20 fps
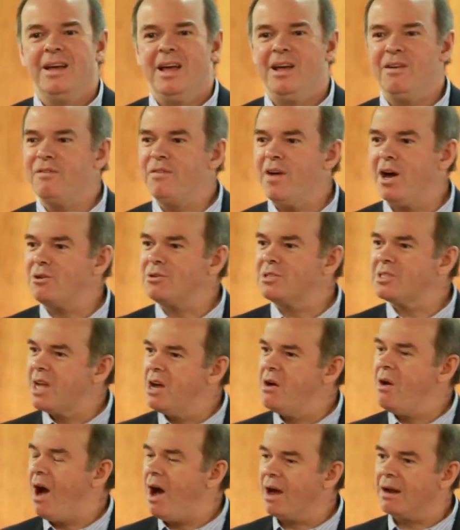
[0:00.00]
It felt
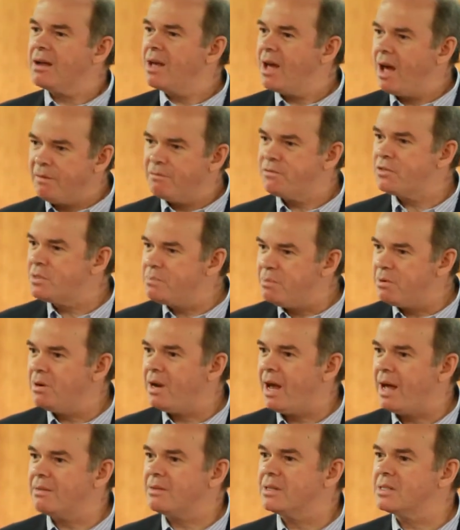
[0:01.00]
so
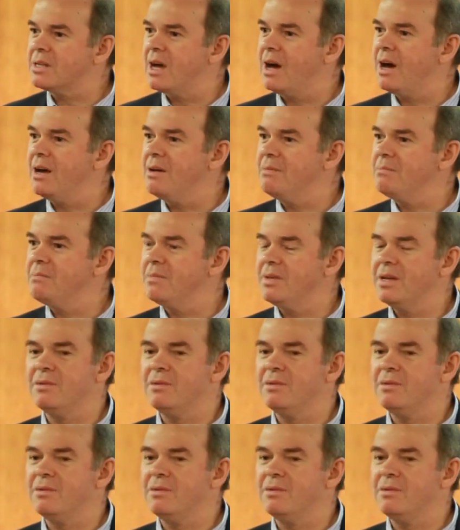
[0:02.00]
uncomfortable at the time.